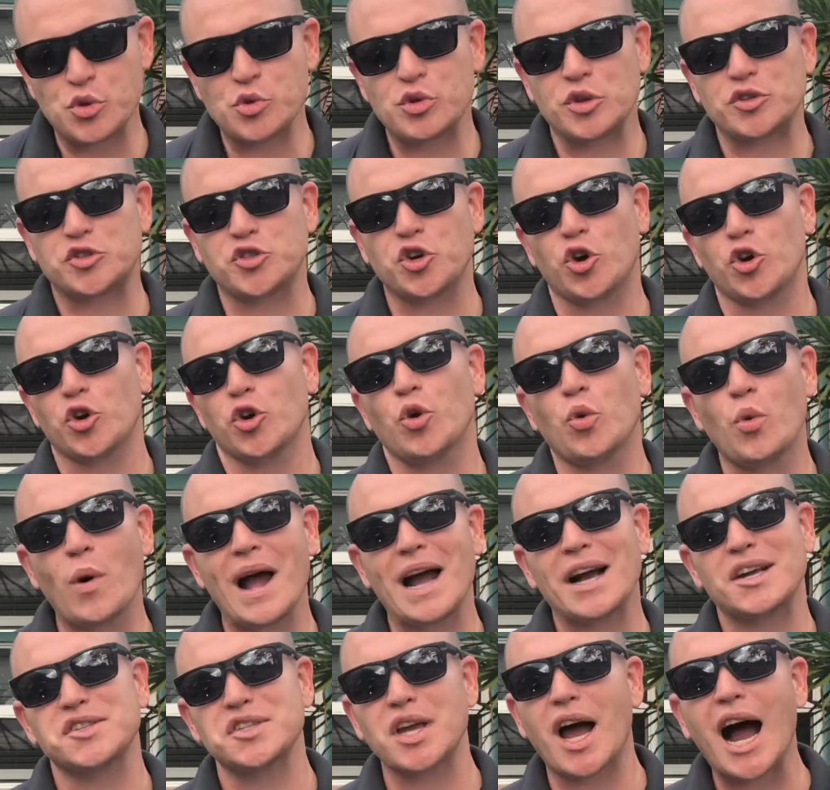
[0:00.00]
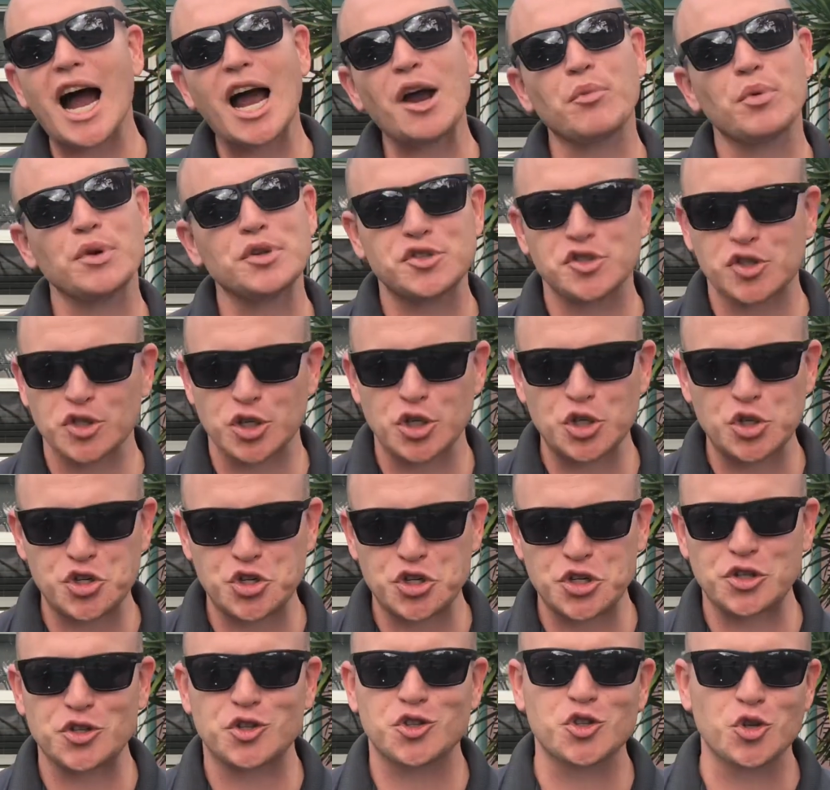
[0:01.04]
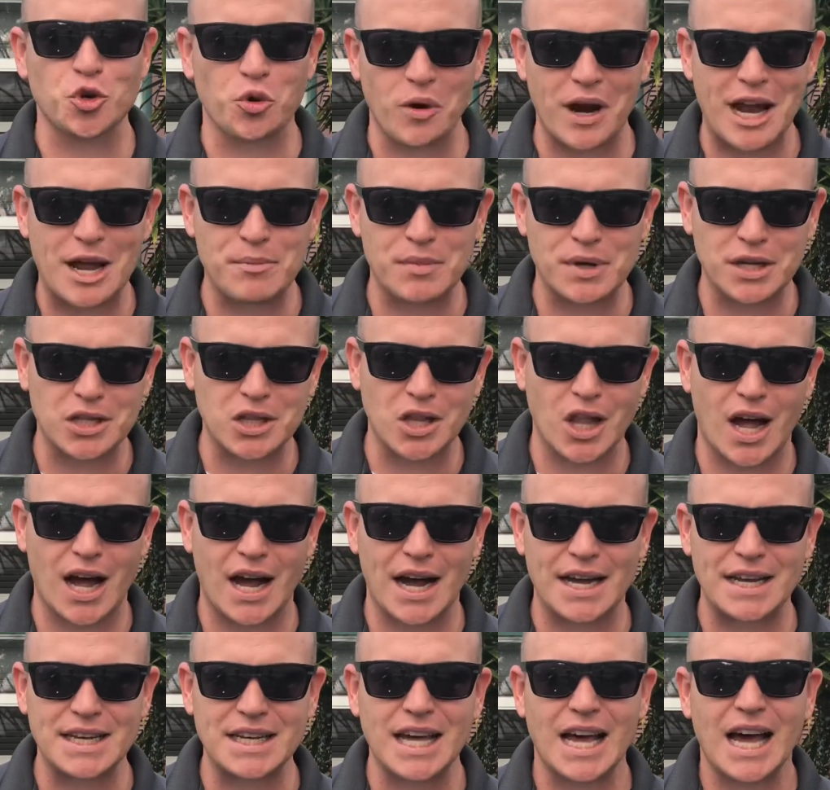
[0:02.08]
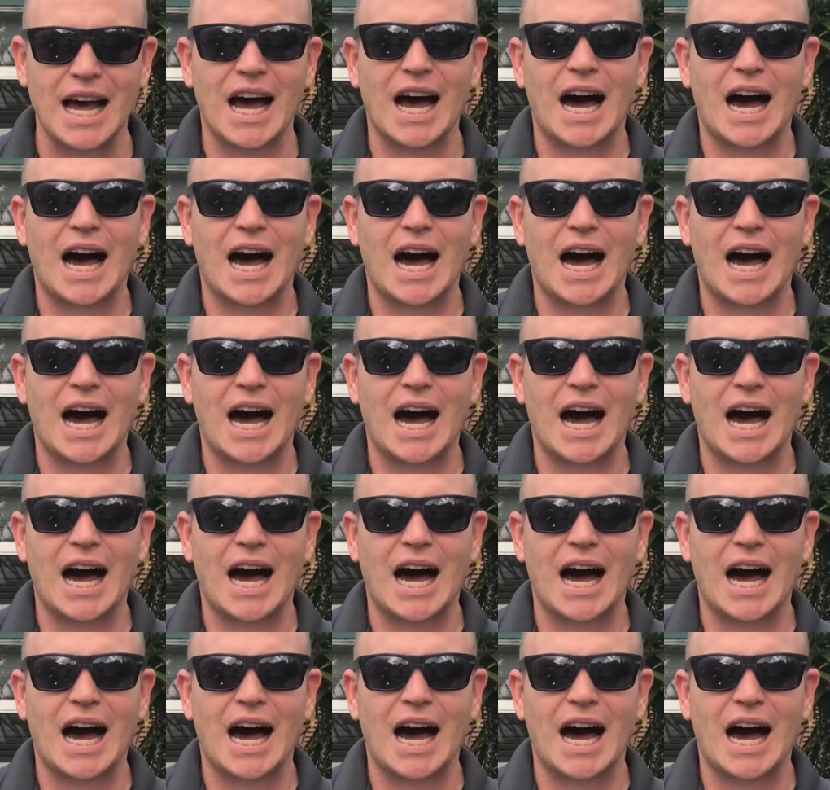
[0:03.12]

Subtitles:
the Turtle Wax Hybrid Solutions ceramic line,